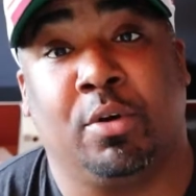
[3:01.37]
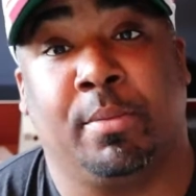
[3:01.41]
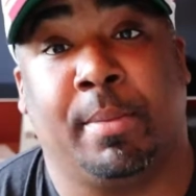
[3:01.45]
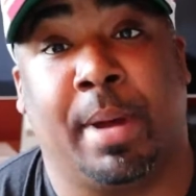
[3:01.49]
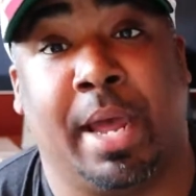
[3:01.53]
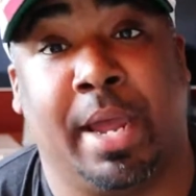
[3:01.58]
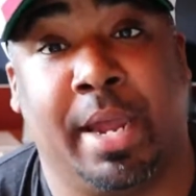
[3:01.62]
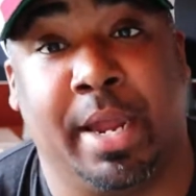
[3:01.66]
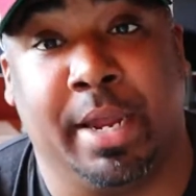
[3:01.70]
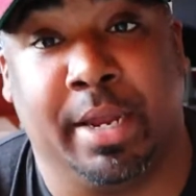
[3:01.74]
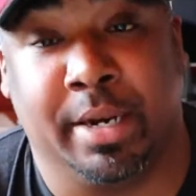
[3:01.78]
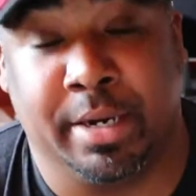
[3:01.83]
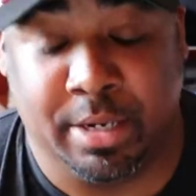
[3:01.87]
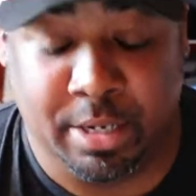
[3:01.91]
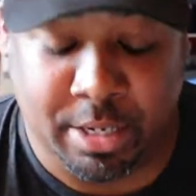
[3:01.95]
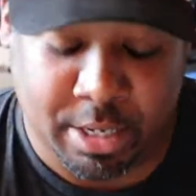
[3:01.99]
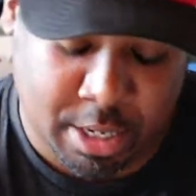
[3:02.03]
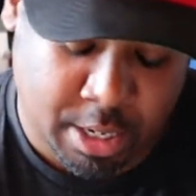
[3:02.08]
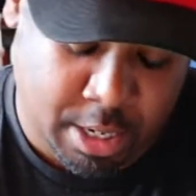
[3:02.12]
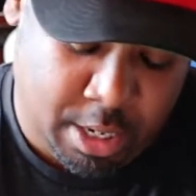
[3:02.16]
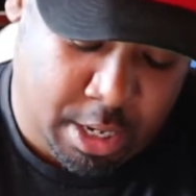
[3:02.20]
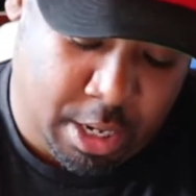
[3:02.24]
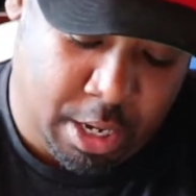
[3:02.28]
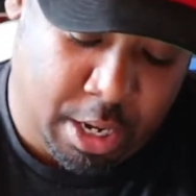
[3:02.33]
my head.
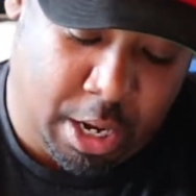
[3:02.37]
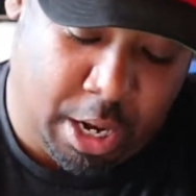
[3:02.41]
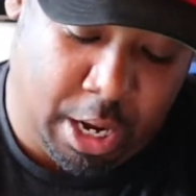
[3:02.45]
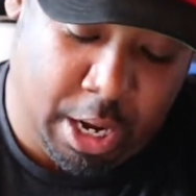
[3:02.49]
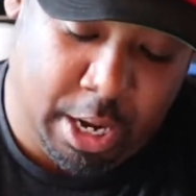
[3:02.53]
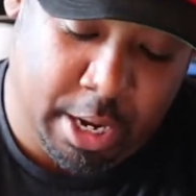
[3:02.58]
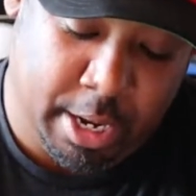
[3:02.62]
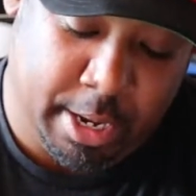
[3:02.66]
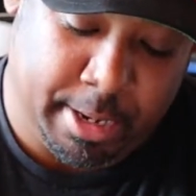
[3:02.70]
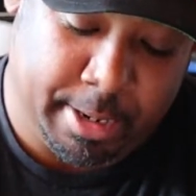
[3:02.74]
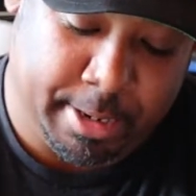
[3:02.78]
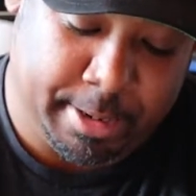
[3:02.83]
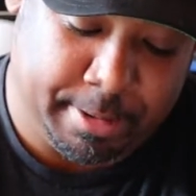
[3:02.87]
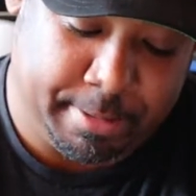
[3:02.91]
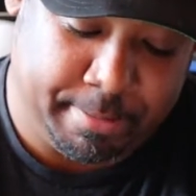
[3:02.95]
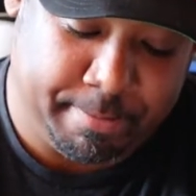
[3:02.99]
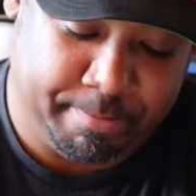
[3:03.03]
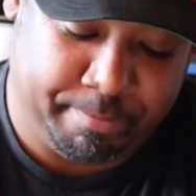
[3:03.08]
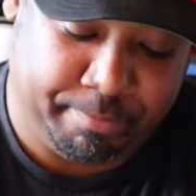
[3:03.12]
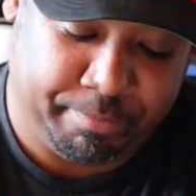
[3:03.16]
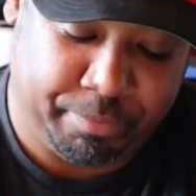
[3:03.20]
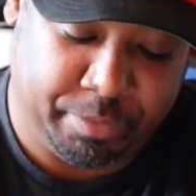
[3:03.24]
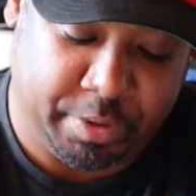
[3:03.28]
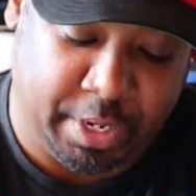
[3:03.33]

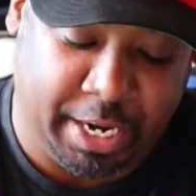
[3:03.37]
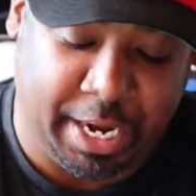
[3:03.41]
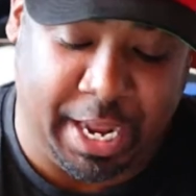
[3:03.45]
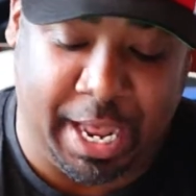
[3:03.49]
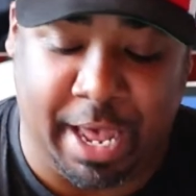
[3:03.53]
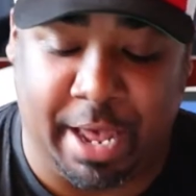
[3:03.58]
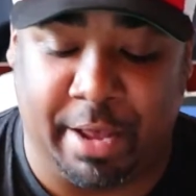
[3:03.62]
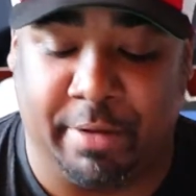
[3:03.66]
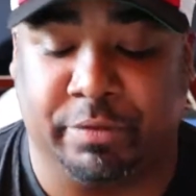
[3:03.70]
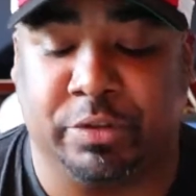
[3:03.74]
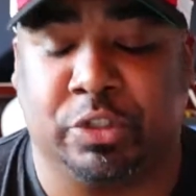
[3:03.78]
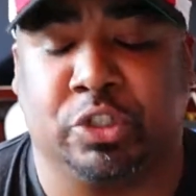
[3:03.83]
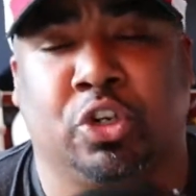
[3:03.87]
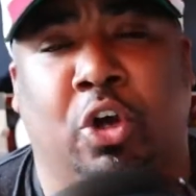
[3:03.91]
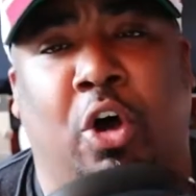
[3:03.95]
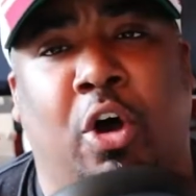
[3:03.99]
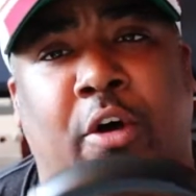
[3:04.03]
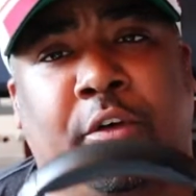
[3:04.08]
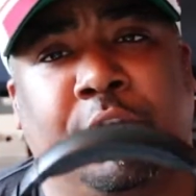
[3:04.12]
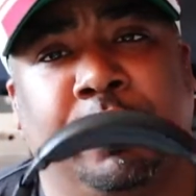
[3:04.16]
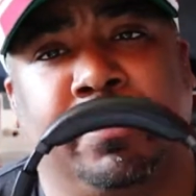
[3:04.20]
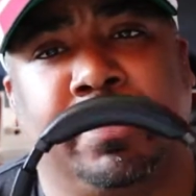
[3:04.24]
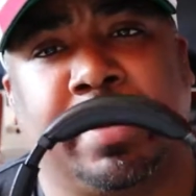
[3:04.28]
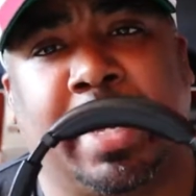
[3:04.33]
They have
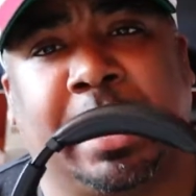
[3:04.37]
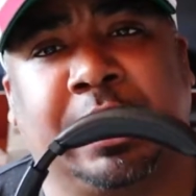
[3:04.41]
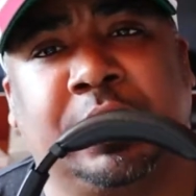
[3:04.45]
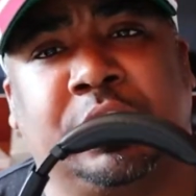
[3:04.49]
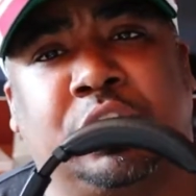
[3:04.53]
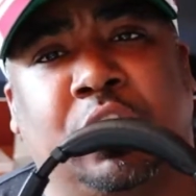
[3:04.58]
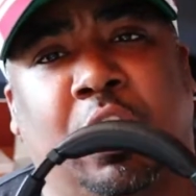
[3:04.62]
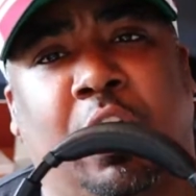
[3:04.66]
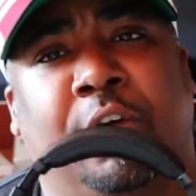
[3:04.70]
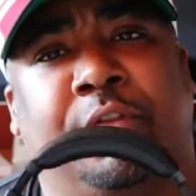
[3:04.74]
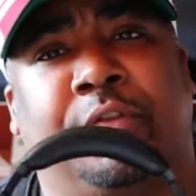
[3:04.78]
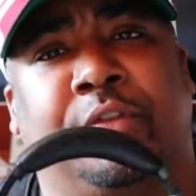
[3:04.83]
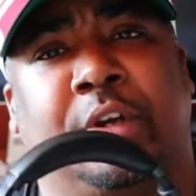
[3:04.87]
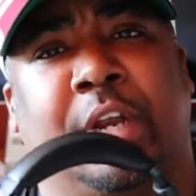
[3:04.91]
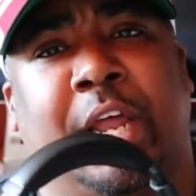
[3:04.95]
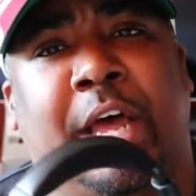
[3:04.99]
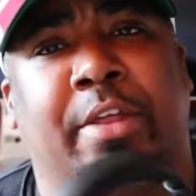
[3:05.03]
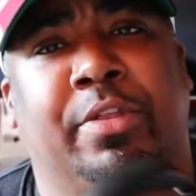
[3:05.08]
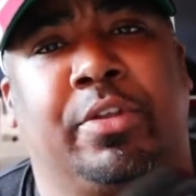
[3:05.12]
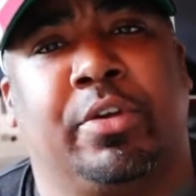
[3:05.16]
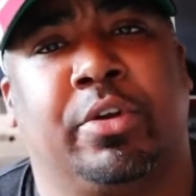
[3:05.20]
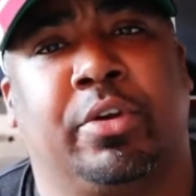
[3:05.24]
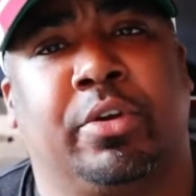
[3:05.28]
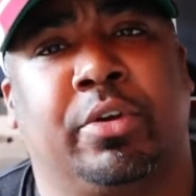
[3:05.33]
nice soft
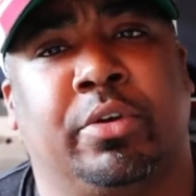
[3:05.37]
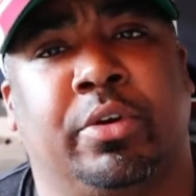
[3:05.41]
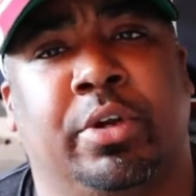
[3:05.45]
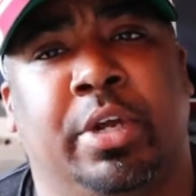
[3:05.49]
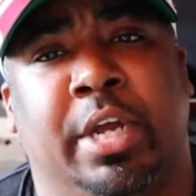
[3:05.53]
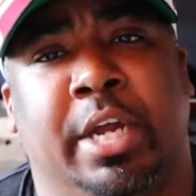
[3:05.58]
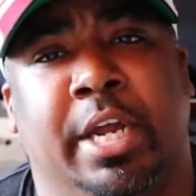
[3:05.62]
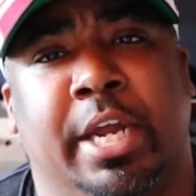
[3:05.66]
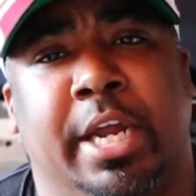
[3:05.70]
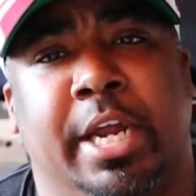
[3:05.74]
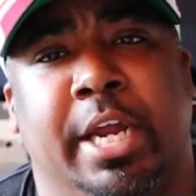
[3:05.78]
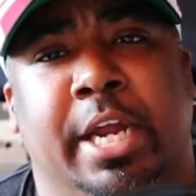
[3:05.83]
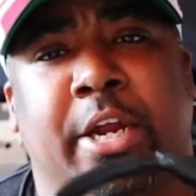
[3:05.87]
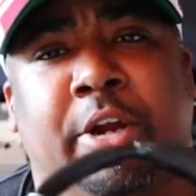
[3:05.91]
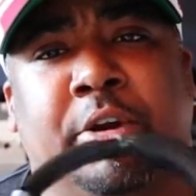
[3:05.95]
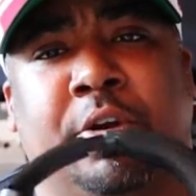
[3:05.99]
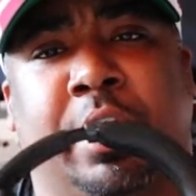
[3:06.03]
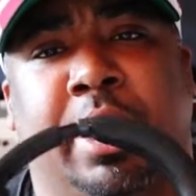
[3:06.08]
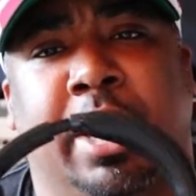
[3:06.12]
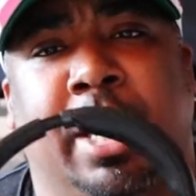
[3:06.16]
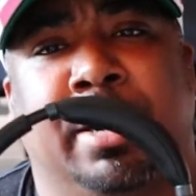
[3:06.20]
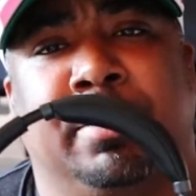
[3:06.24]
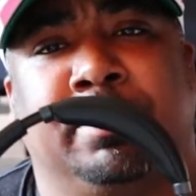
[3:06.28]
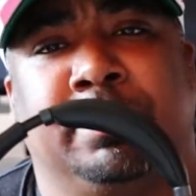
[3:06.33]
leather ear
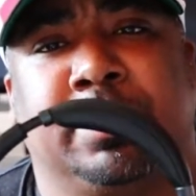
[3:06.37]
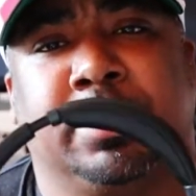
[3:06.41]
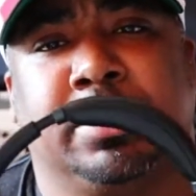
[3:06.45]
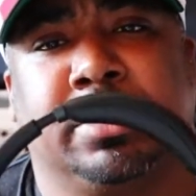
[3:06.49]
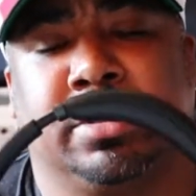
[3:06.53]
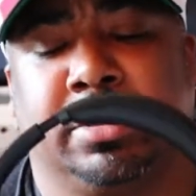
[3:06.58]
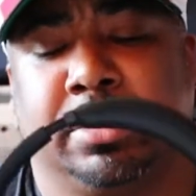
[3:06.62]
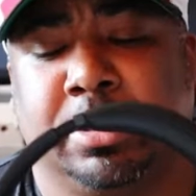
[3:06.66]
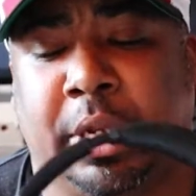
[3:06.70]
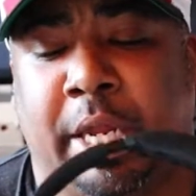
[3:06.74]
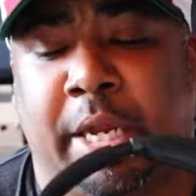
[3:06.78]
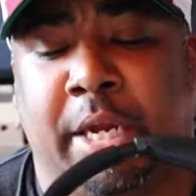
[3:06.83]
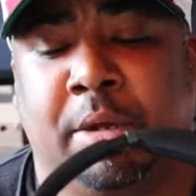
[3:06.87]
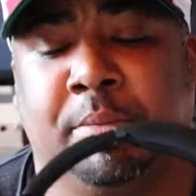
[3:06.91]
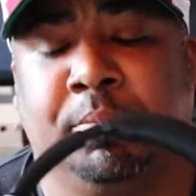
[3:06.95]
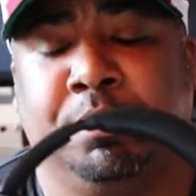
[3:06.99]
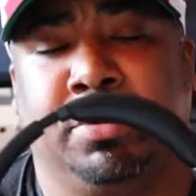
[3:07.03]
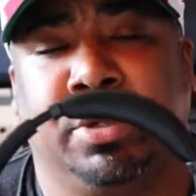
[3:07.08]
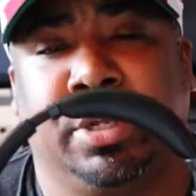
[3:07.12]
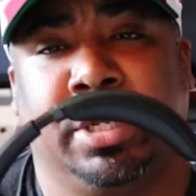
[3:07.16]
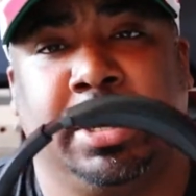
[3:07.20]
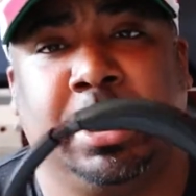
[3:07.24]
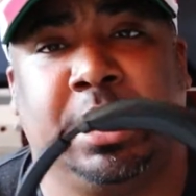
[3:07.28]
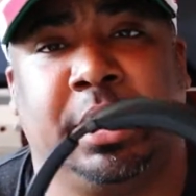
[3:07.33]
cups. They
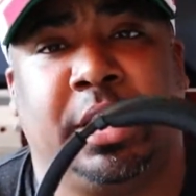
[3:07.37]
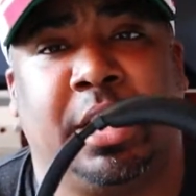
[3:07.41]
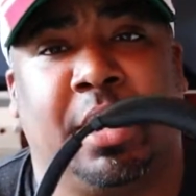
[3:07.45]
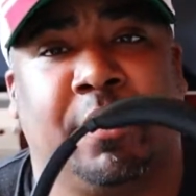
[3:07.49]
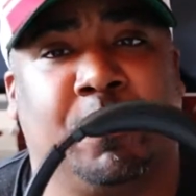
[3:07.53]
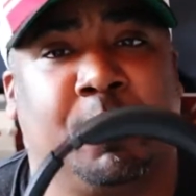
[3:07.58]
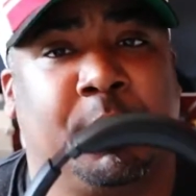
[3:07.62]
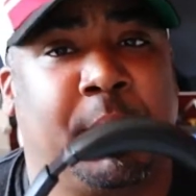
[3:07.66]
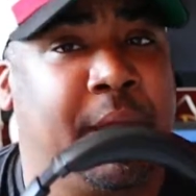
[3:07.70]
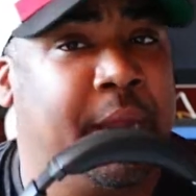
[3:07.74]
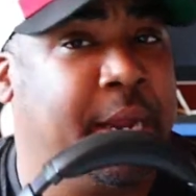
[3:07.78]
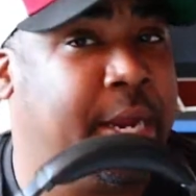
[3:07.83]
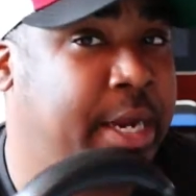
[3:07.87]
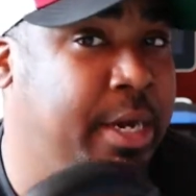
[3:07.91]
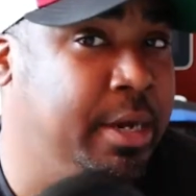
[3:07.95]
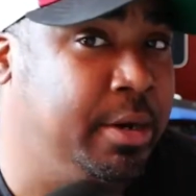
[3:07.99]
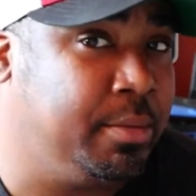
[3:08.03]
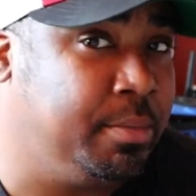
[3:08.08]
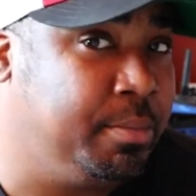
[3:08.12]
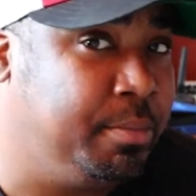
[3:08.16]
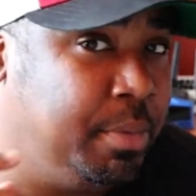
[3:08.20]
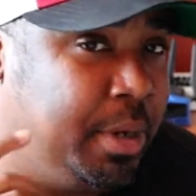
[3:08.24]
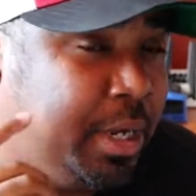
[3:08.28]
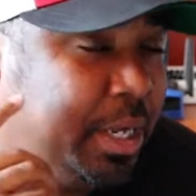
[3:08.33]
completely cover my
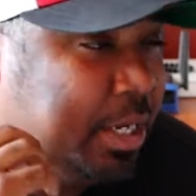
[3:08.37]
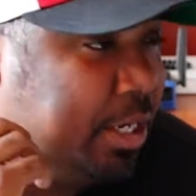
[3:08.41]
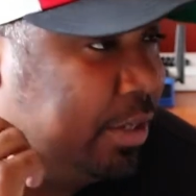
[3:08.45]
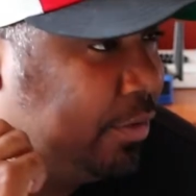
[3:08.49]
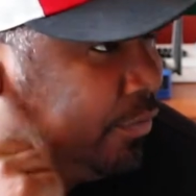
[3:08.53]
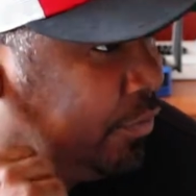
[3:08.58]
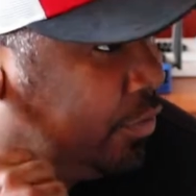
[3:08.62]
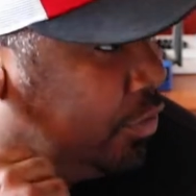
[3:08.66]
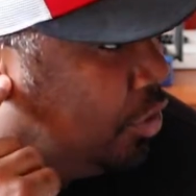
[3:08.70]
ear, but if you